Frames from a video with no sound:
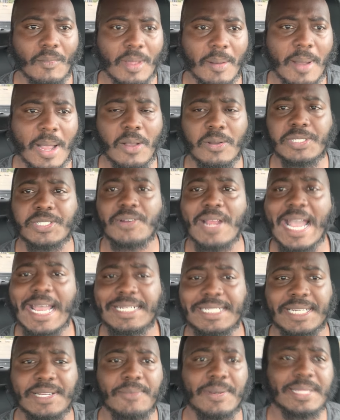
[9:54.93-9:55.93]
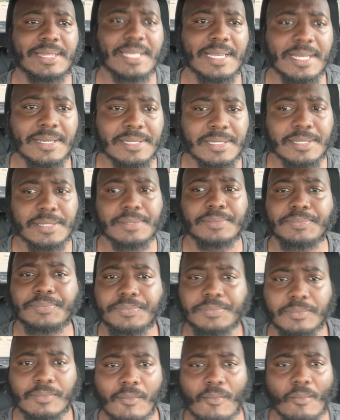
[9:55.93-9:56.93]
my whole strategy with this
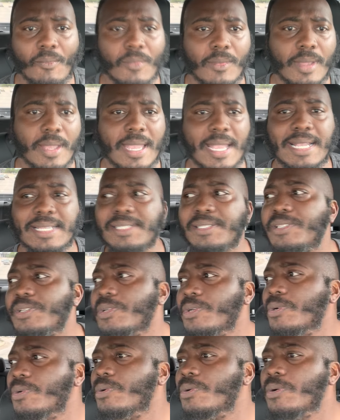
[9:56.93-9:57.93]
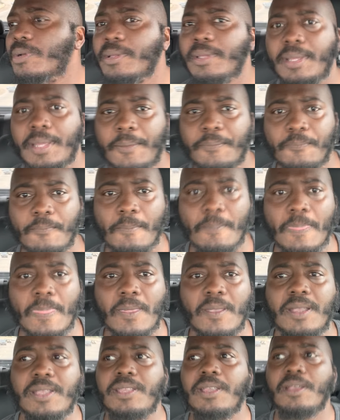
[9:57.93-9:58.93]
is
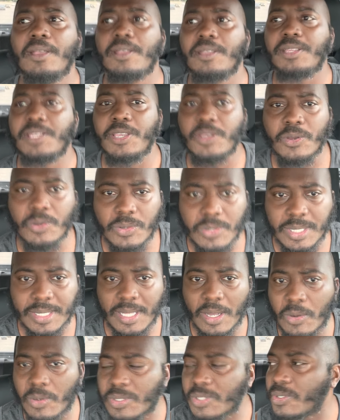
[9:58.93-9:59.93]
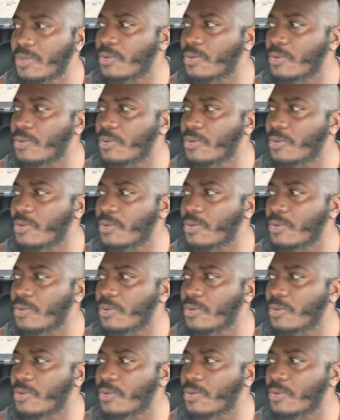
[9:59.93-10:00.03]
to use those